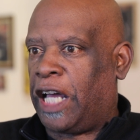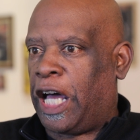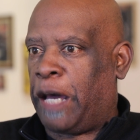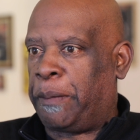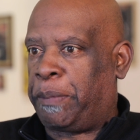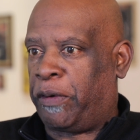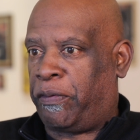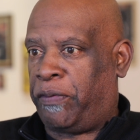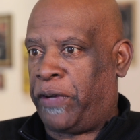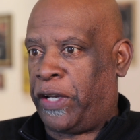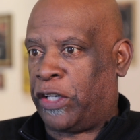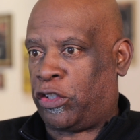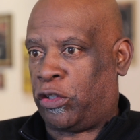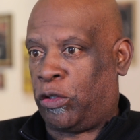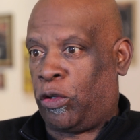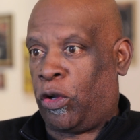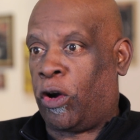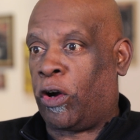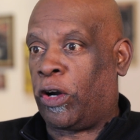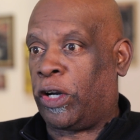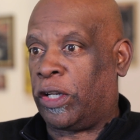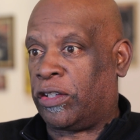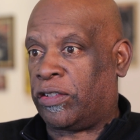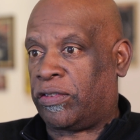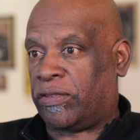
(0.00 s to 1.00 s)
a professional
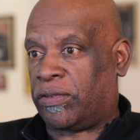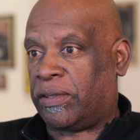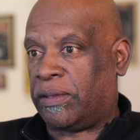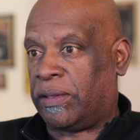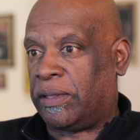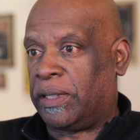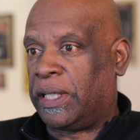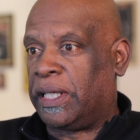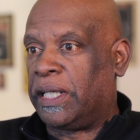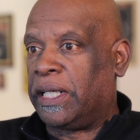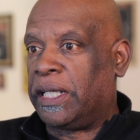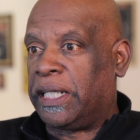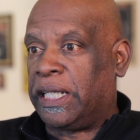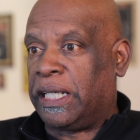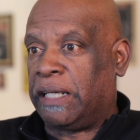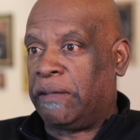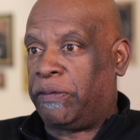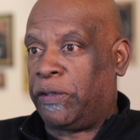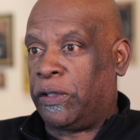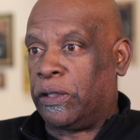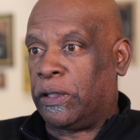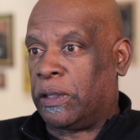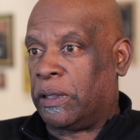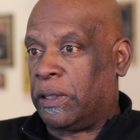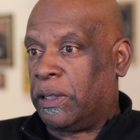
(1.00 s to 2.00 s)
artist. If
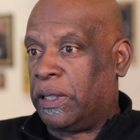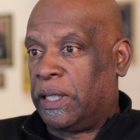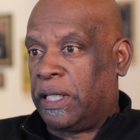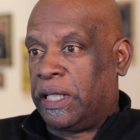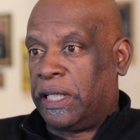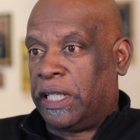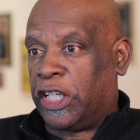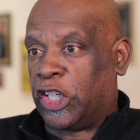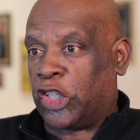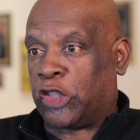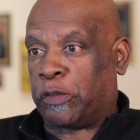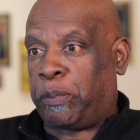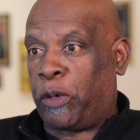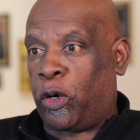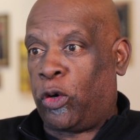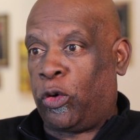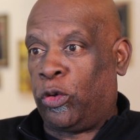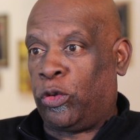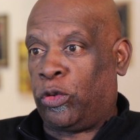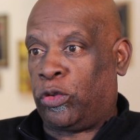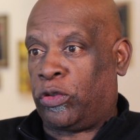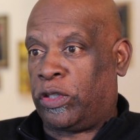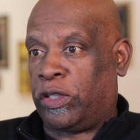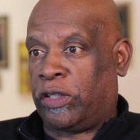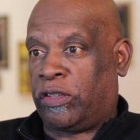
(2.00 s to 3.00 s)
you're
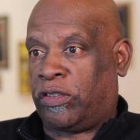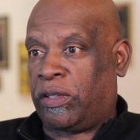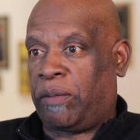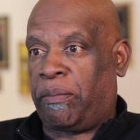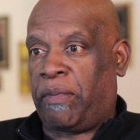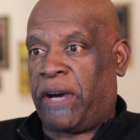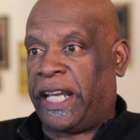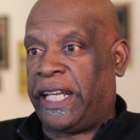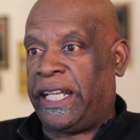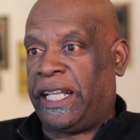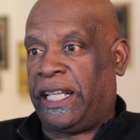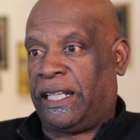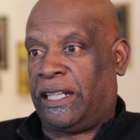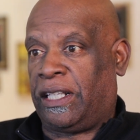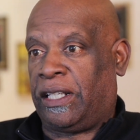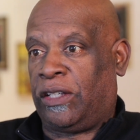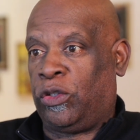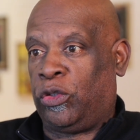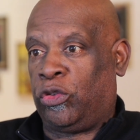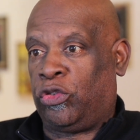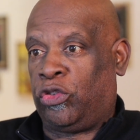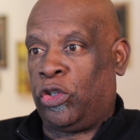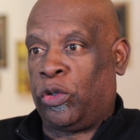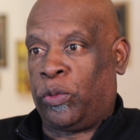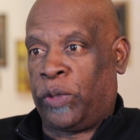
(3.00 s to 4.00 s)
exposed to somebody
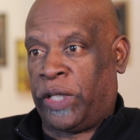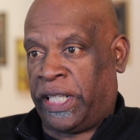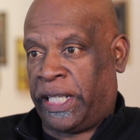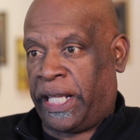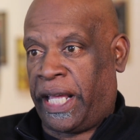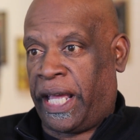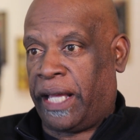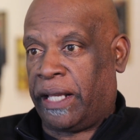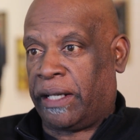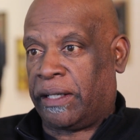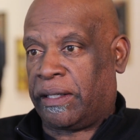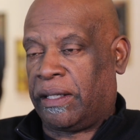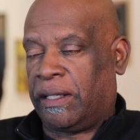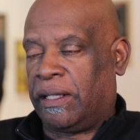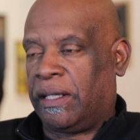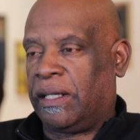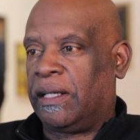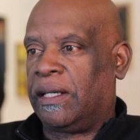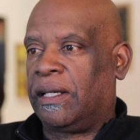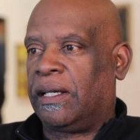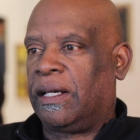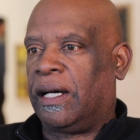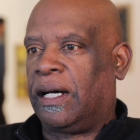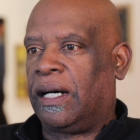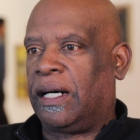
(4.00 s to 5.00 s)
who's doing that,
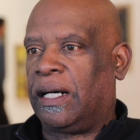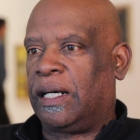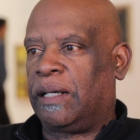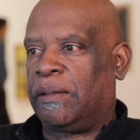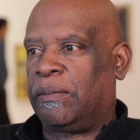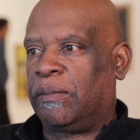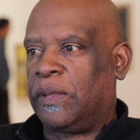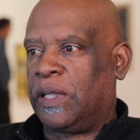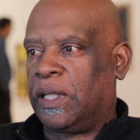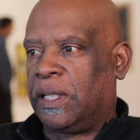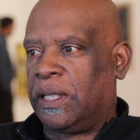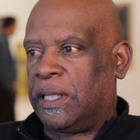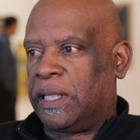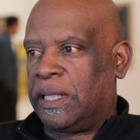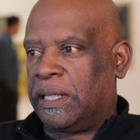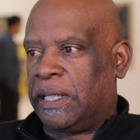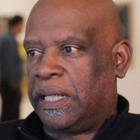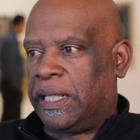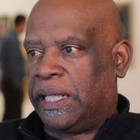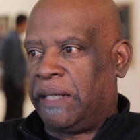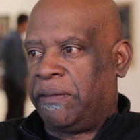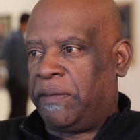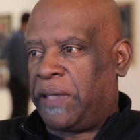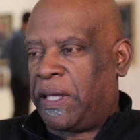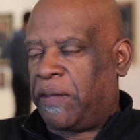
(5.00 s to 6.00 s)

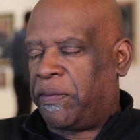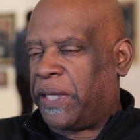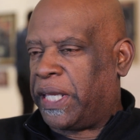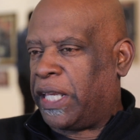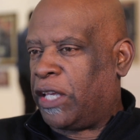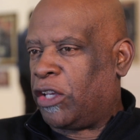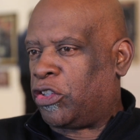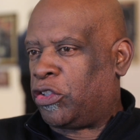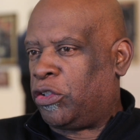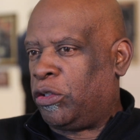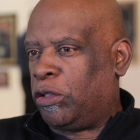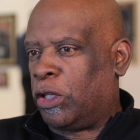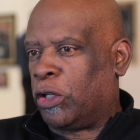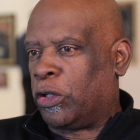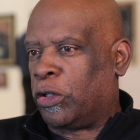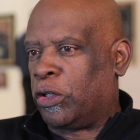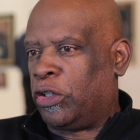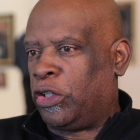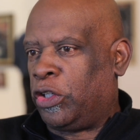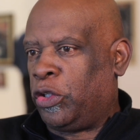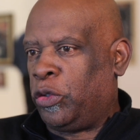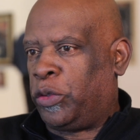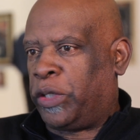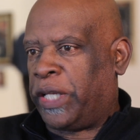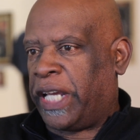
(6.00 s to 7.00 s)
if nothing else, you
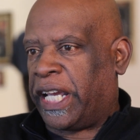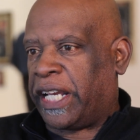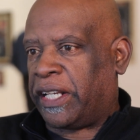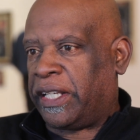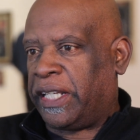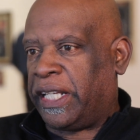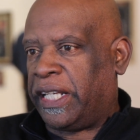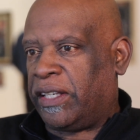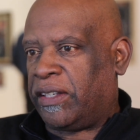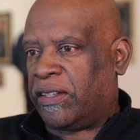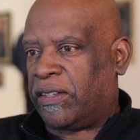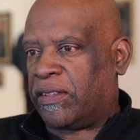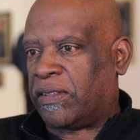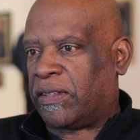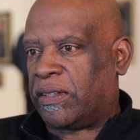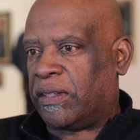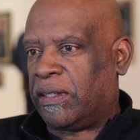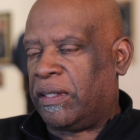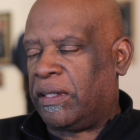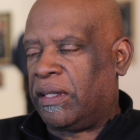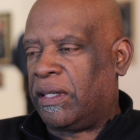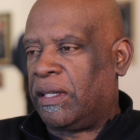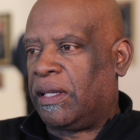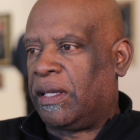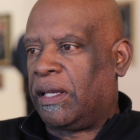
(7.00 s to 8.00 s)
learn new techniques.
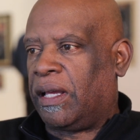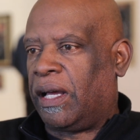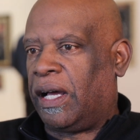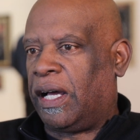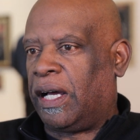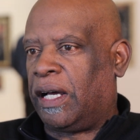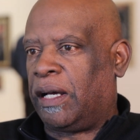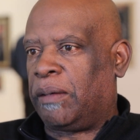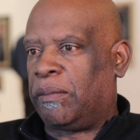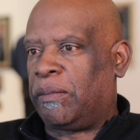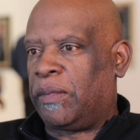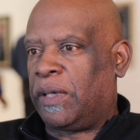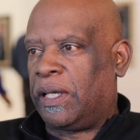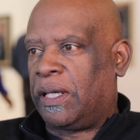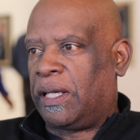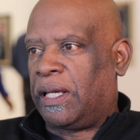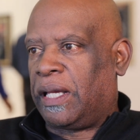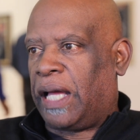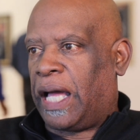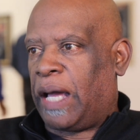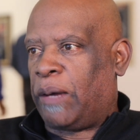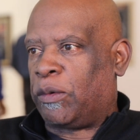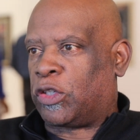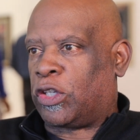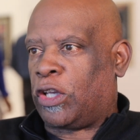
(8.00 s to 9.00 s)

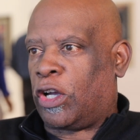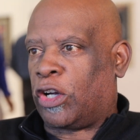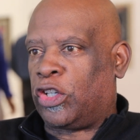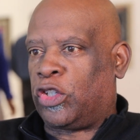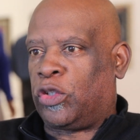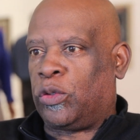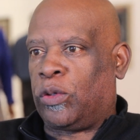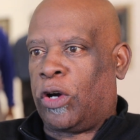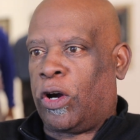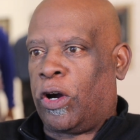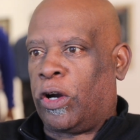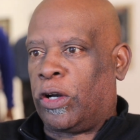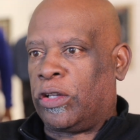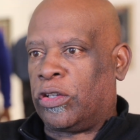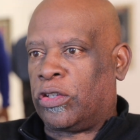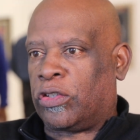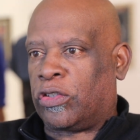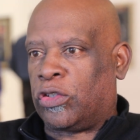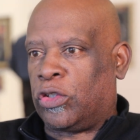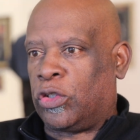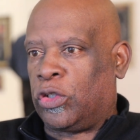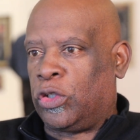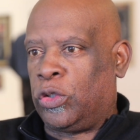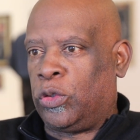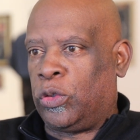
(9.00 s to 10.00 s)
I was talking to an
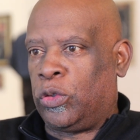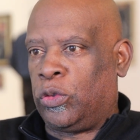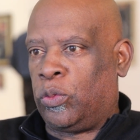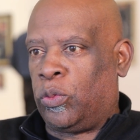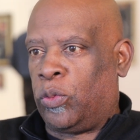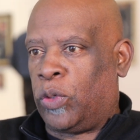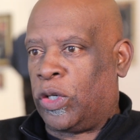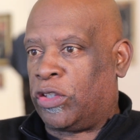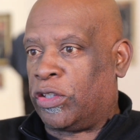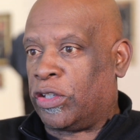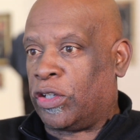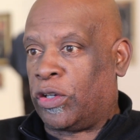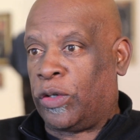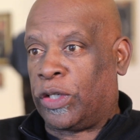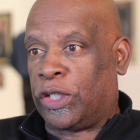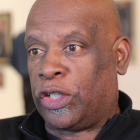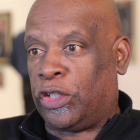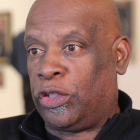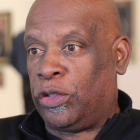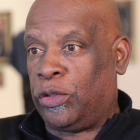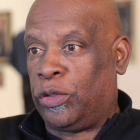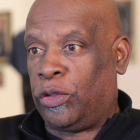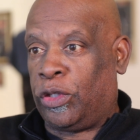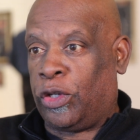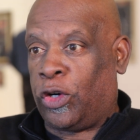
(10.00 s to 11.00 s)
artist who wasn't going to
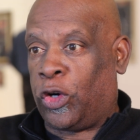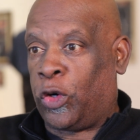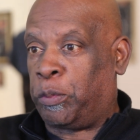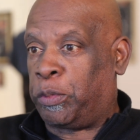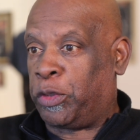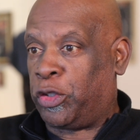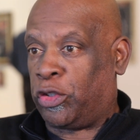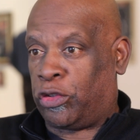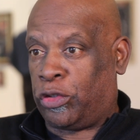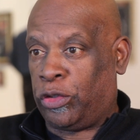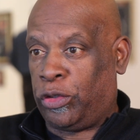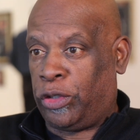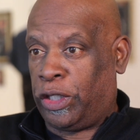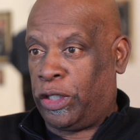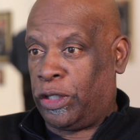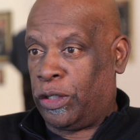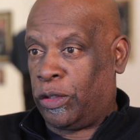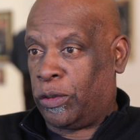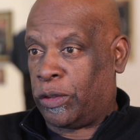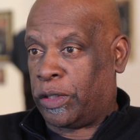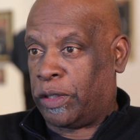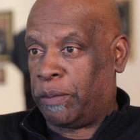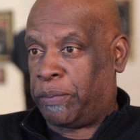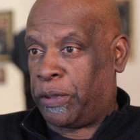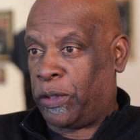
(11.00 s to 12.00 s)
do the open
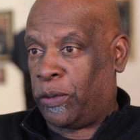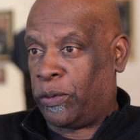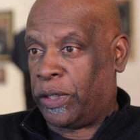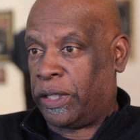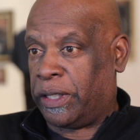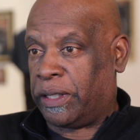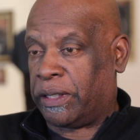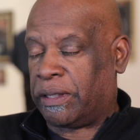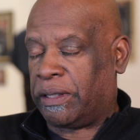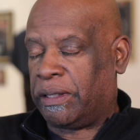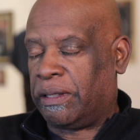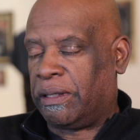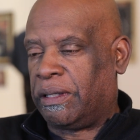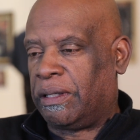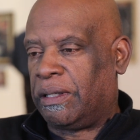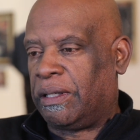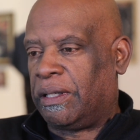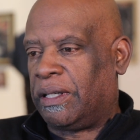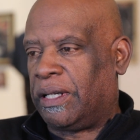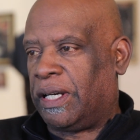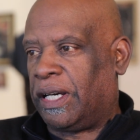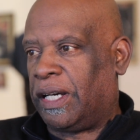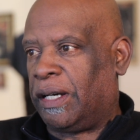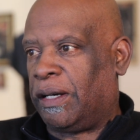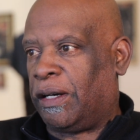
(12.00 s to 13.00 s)
studio component
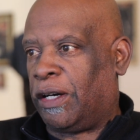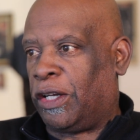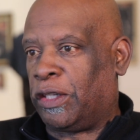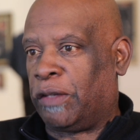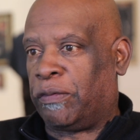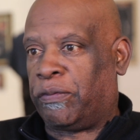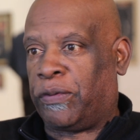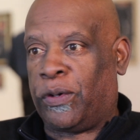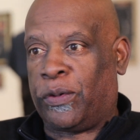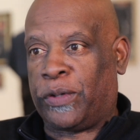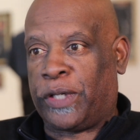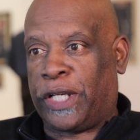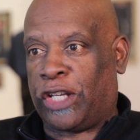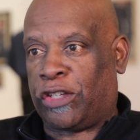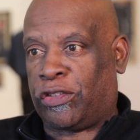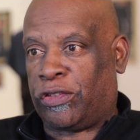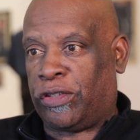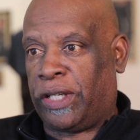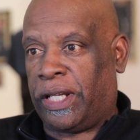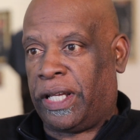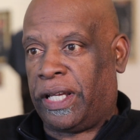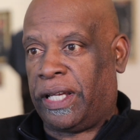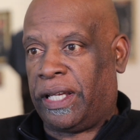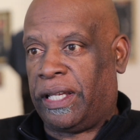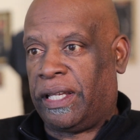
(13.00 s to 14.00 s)
on the phone
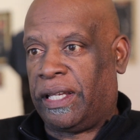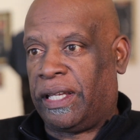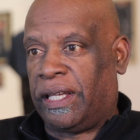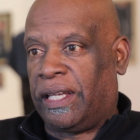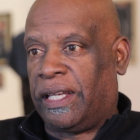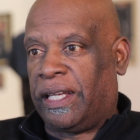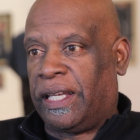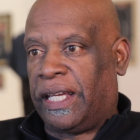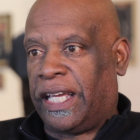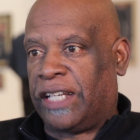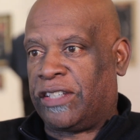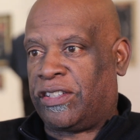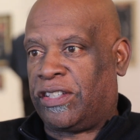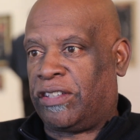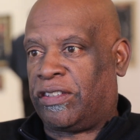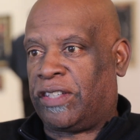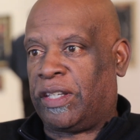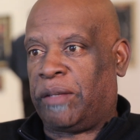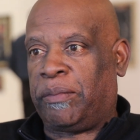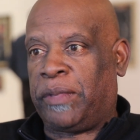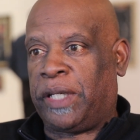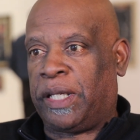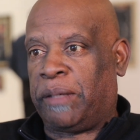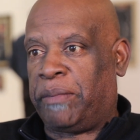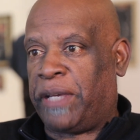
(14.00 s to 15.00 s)
yesterday, and she
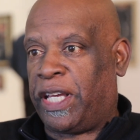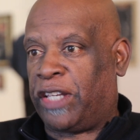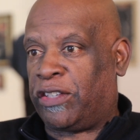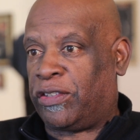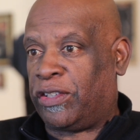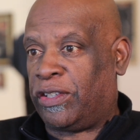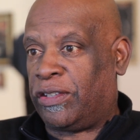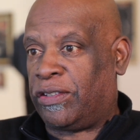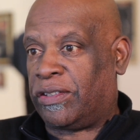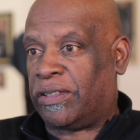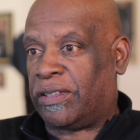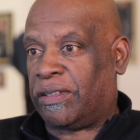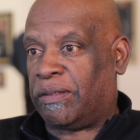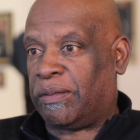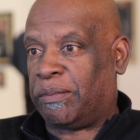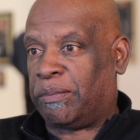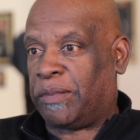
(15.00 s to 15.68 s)
sent me a message